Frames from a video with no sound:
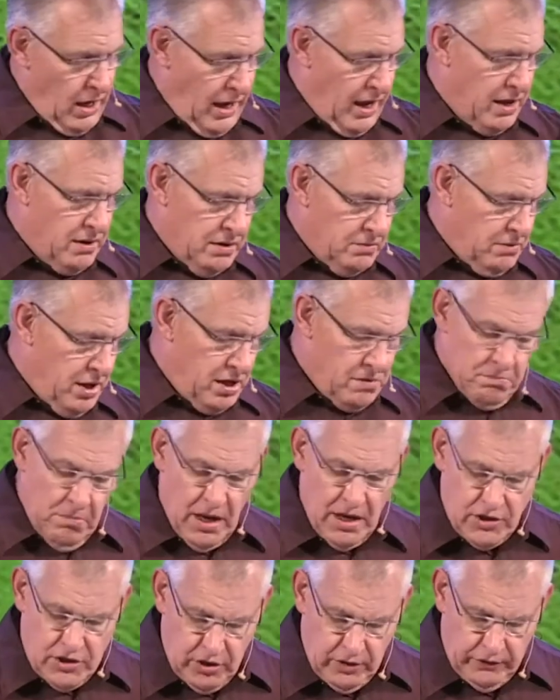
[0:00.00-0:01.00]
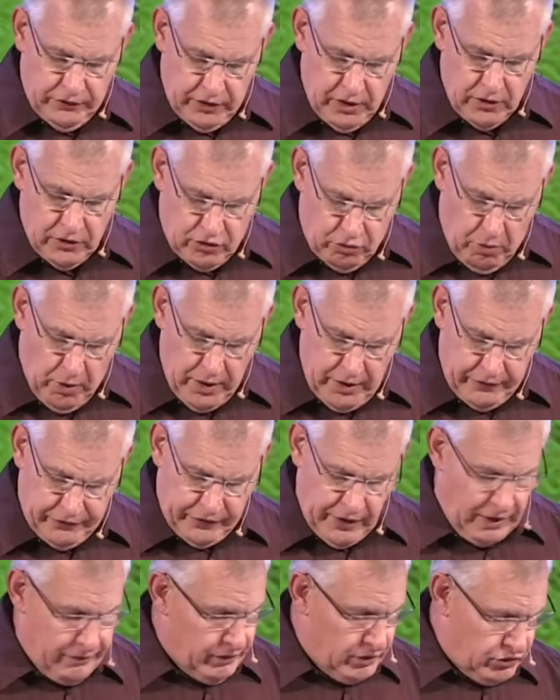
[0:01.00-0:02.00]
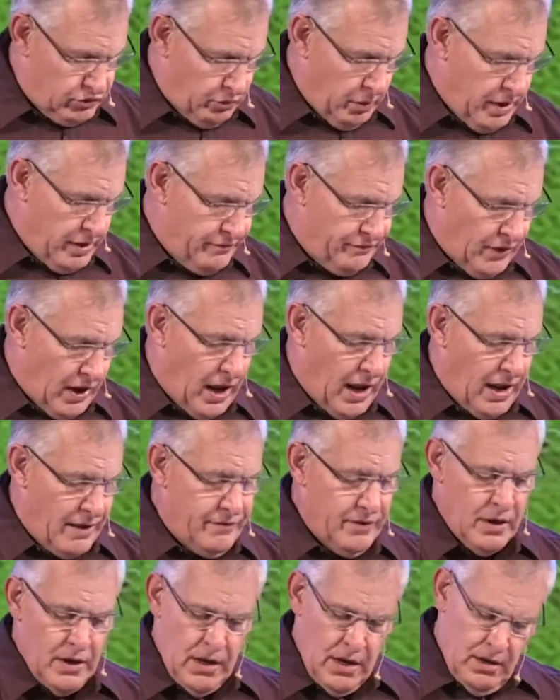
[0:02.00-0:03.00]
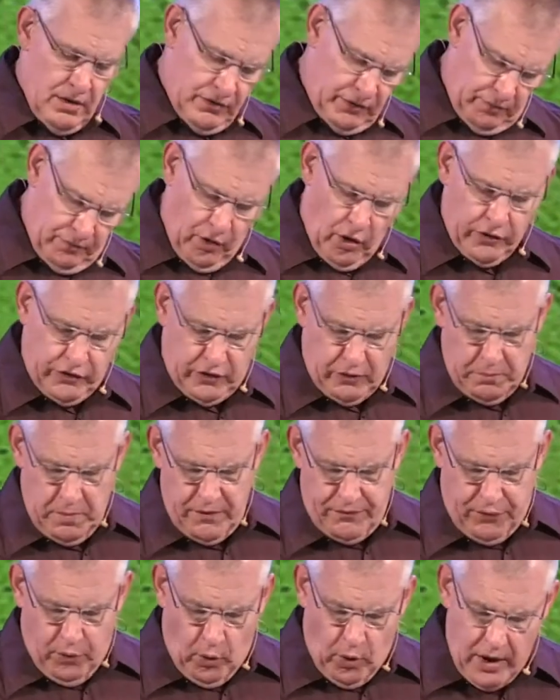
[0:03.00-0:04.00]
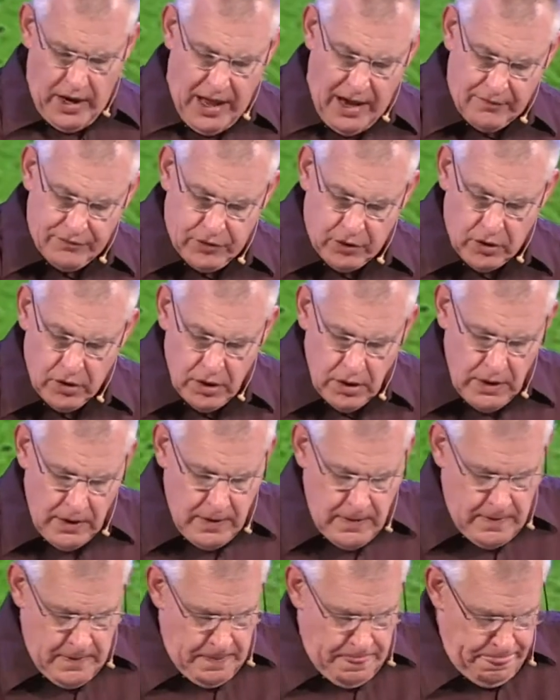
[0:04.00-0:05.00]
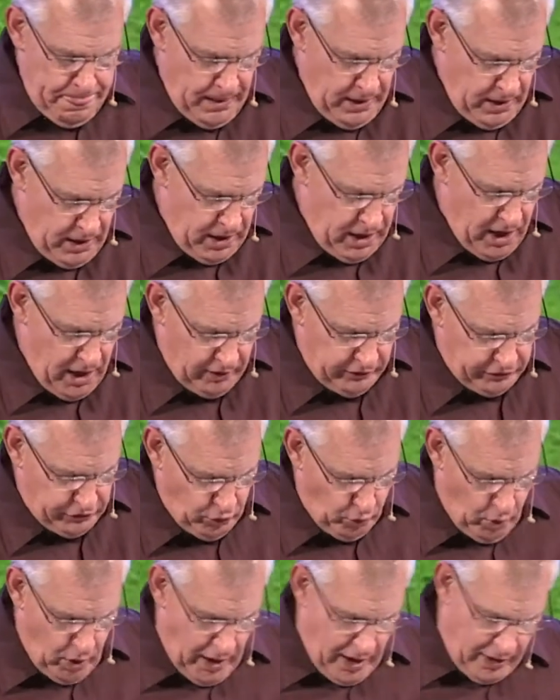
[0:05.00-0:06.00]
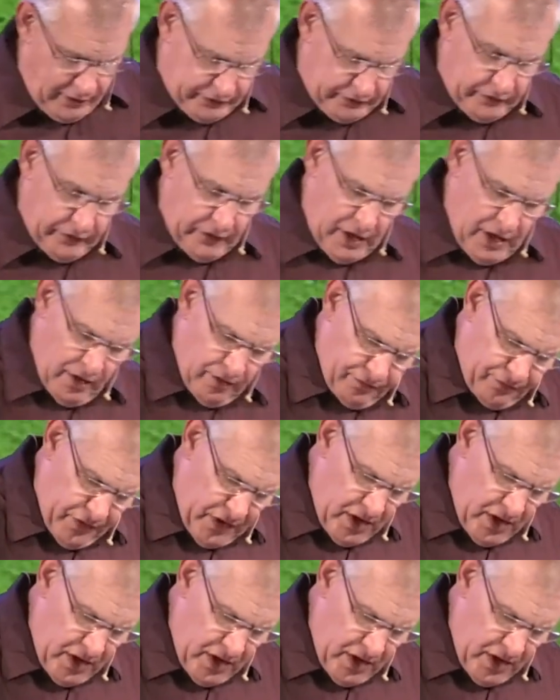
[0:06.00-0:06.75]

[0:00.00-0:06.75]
And he mentions in 27, 25, some verses before and after, he has storehouses in